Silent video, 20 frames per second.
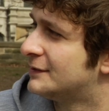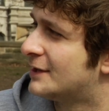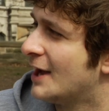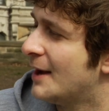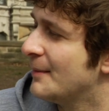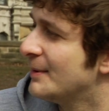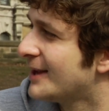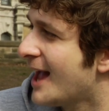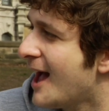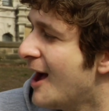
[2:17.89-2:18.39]

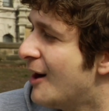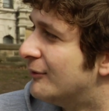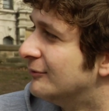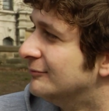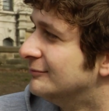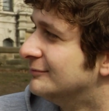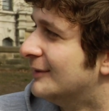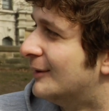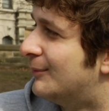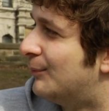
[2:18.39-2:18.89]
Coming out
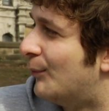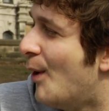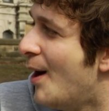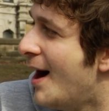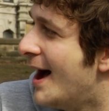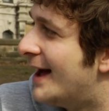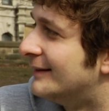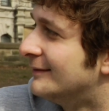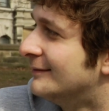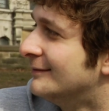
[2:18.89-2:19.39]
of
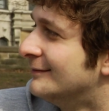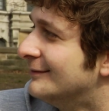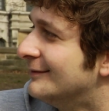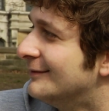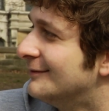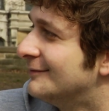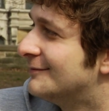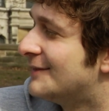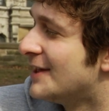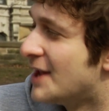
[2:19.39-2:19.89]
what?
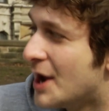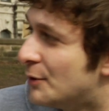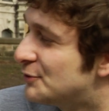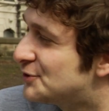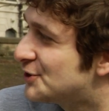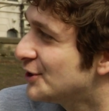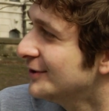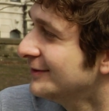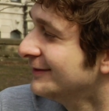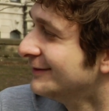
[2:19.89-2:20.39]
The
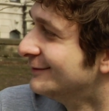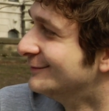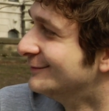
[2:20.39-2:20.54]
ocean?